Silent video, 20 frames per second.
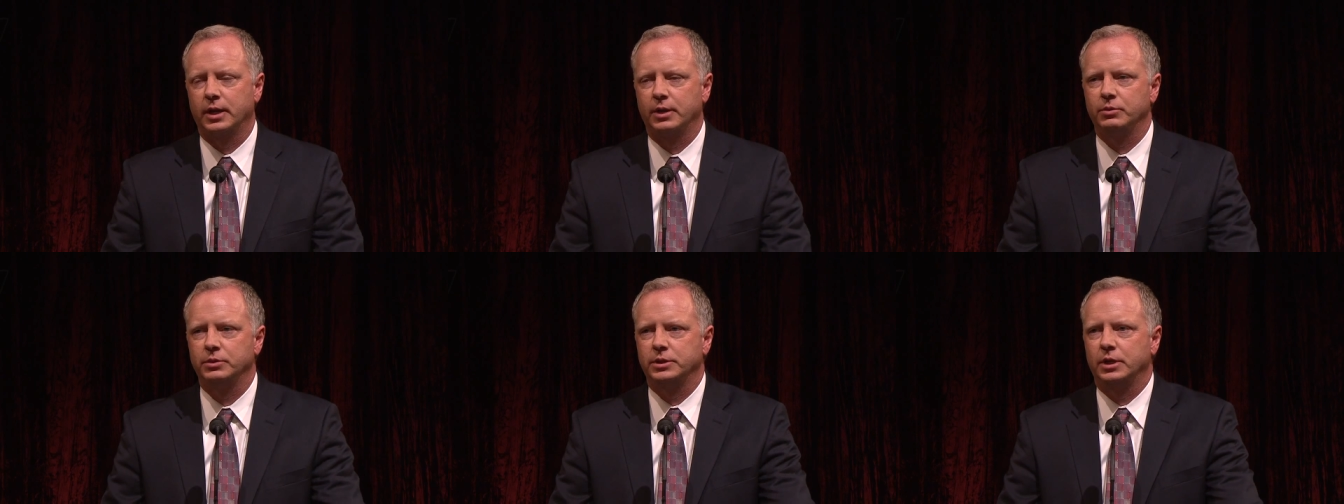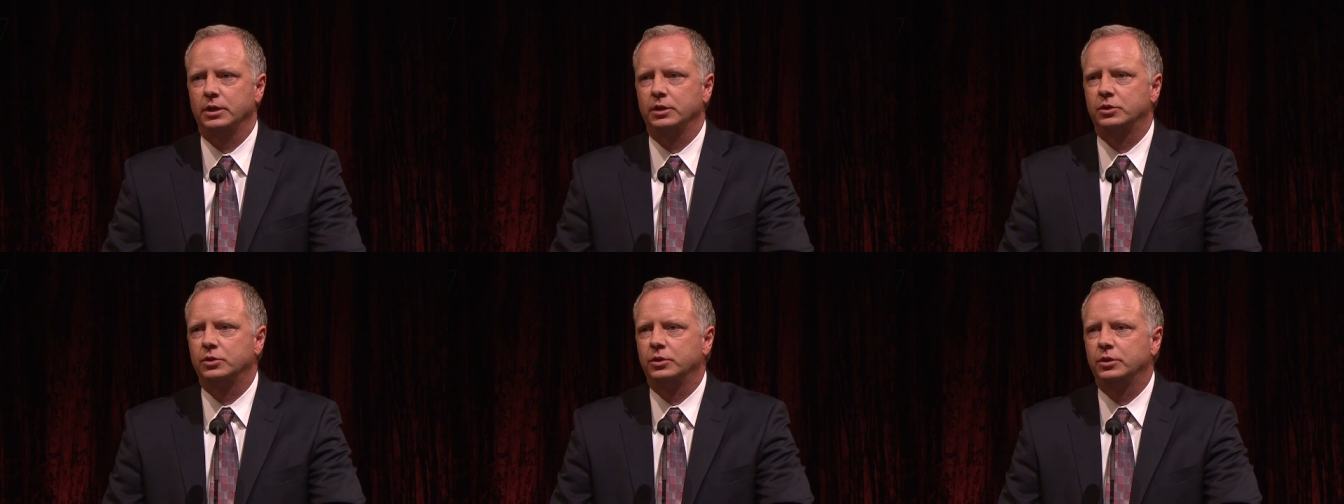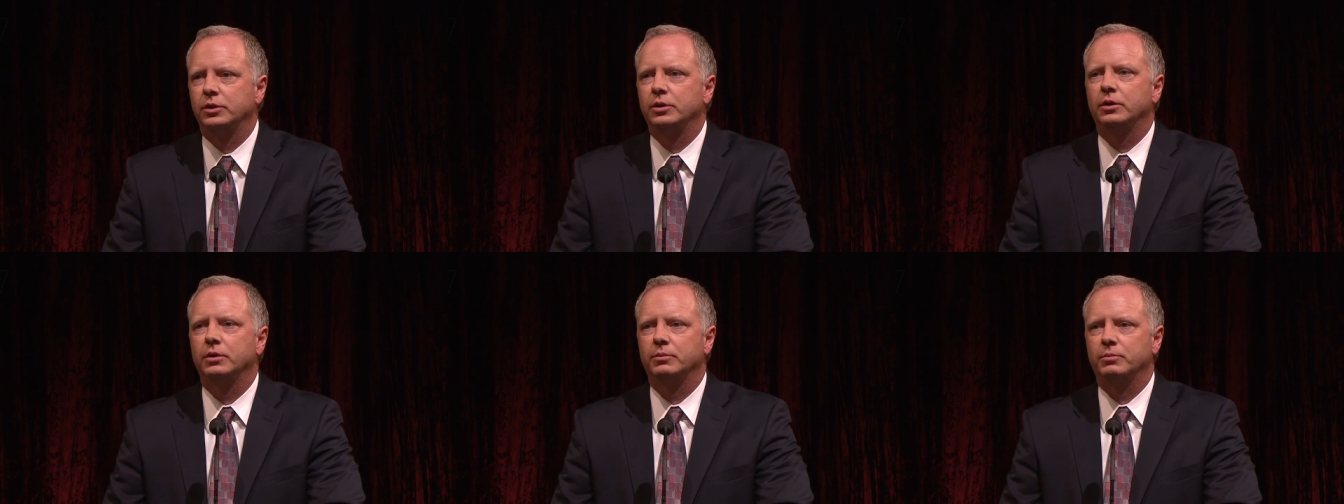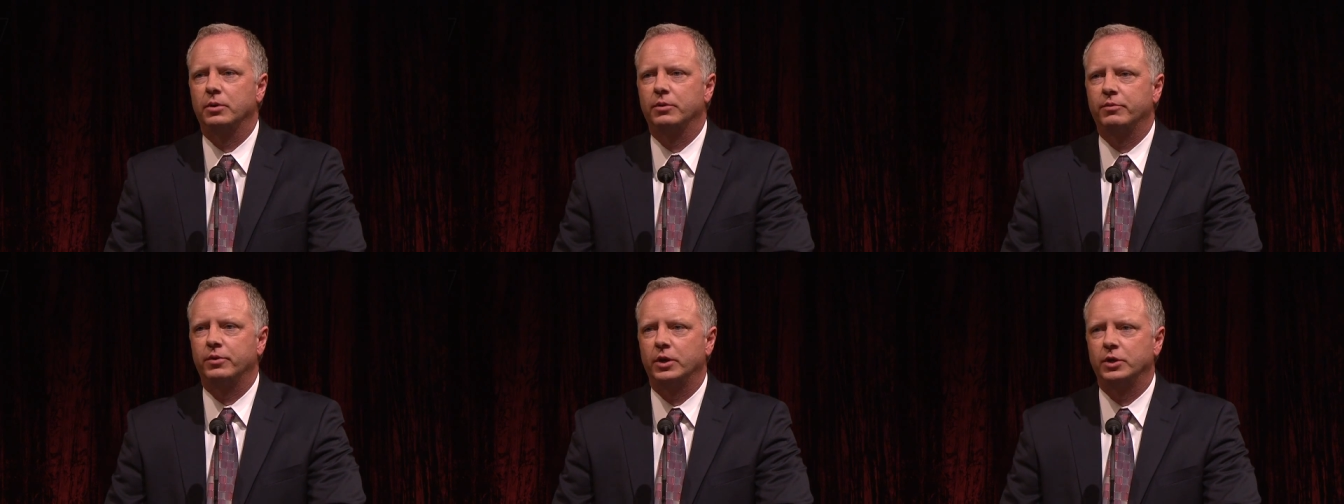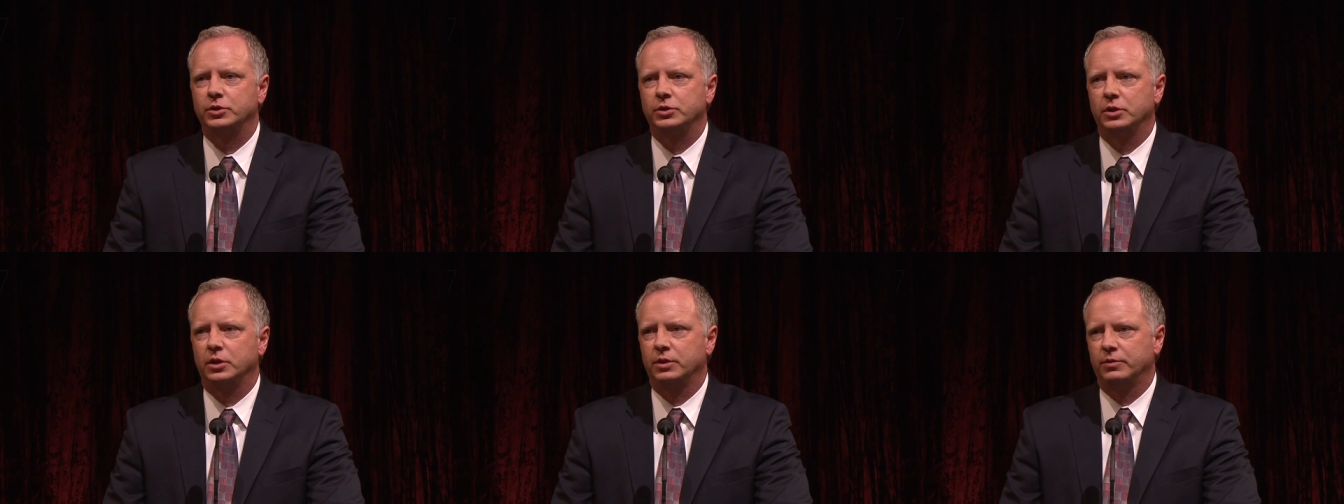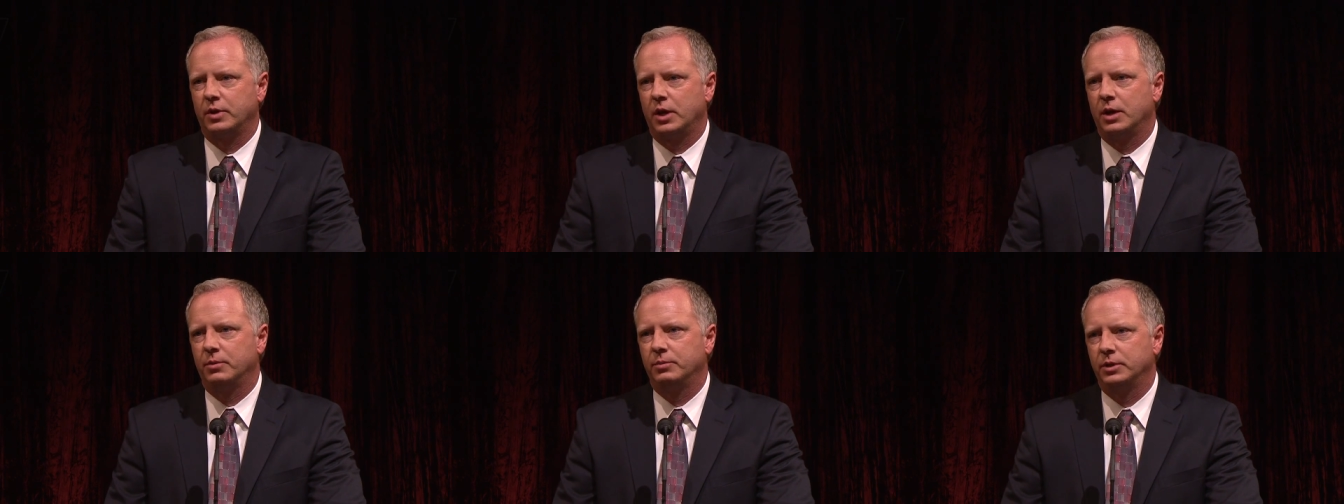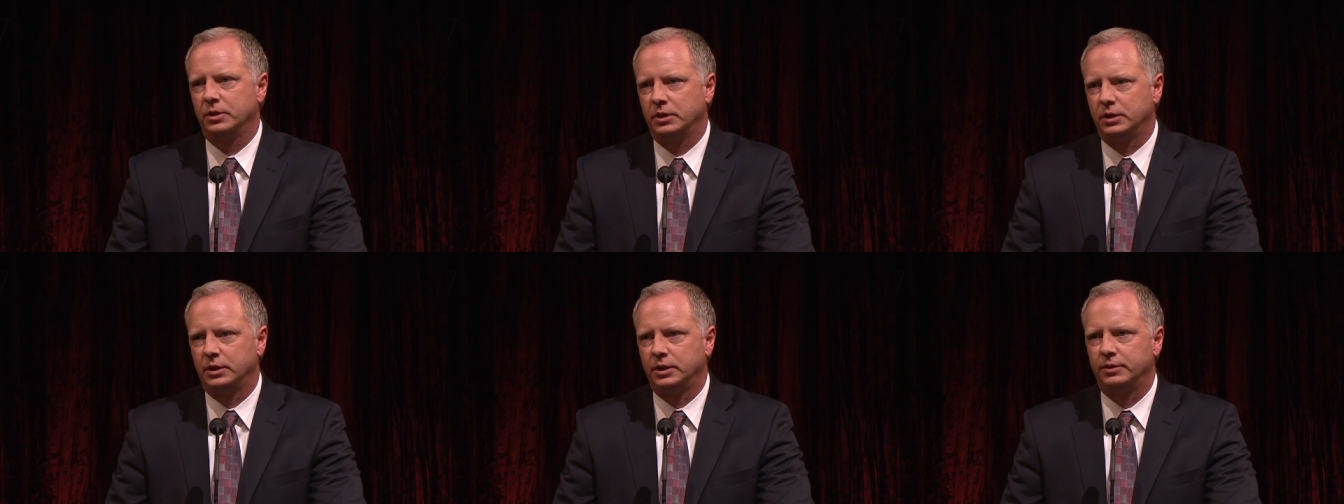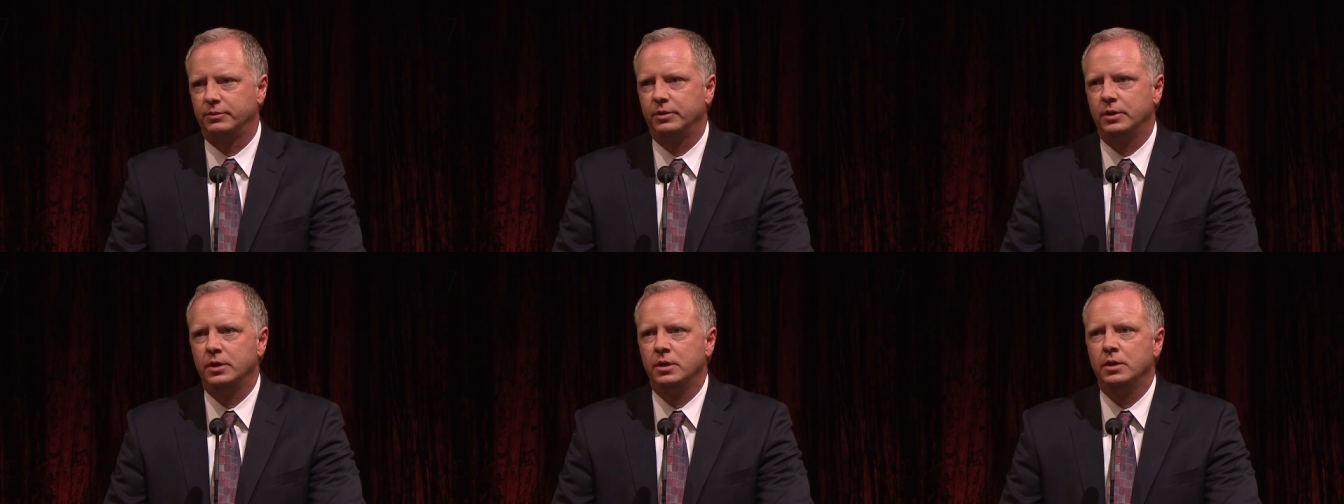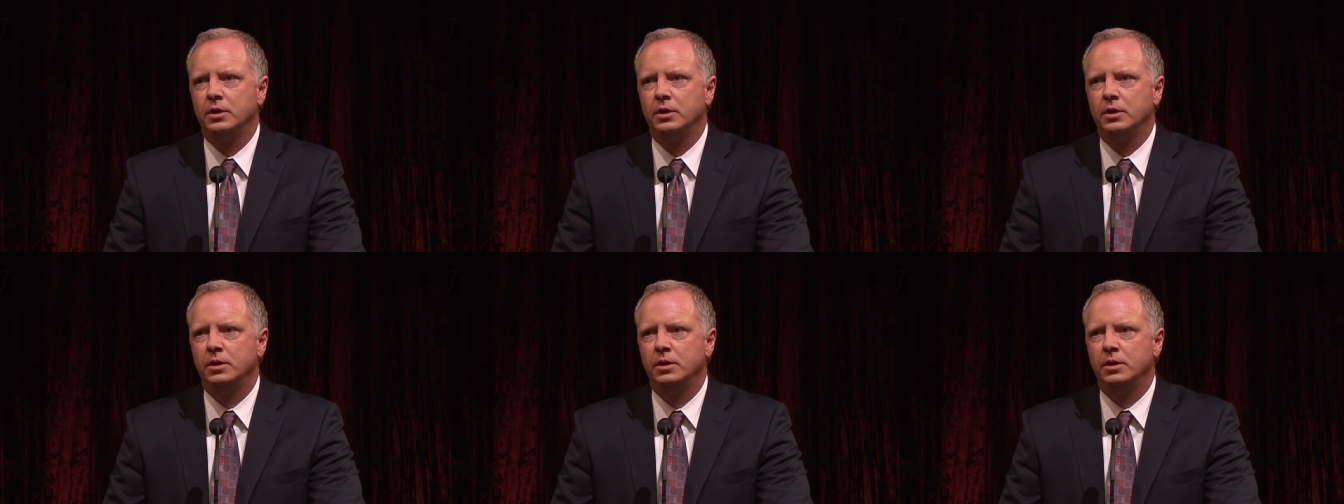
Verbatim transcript: I was on a two-year professional development leave